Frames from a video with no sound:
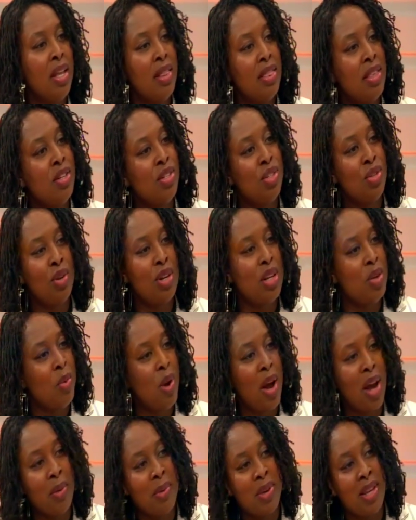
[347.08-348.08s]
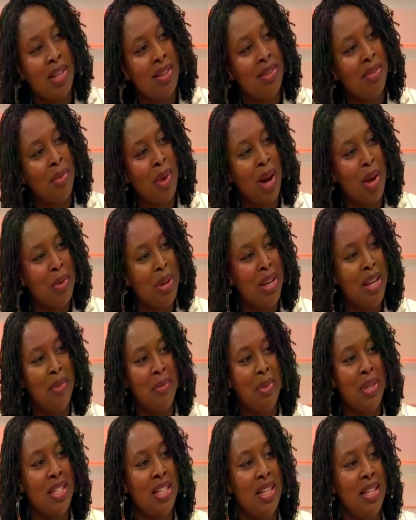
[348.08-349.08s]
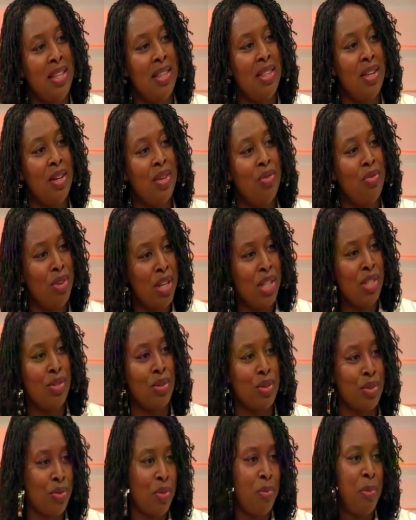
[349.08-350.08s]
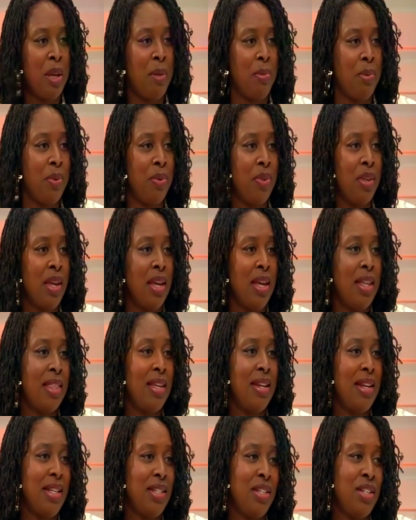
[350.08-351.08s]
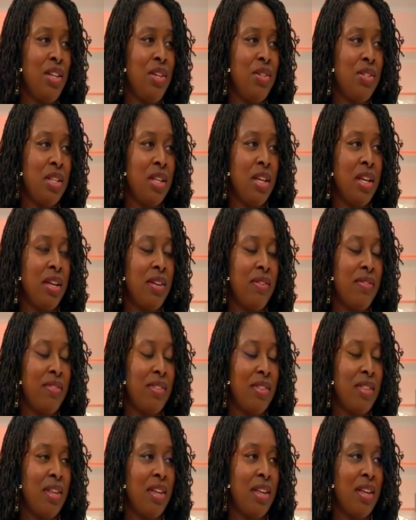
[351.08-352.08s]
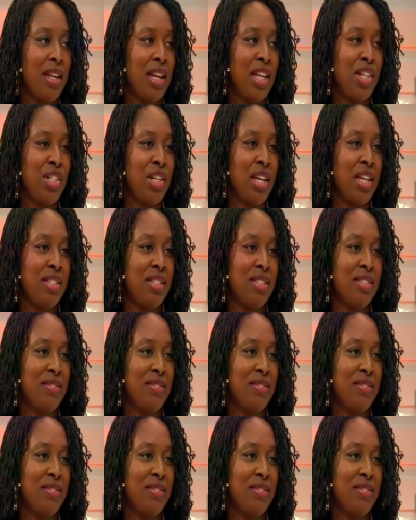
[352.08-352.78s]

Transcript: then surely why are we limiting the resource for people that need to use the NHS?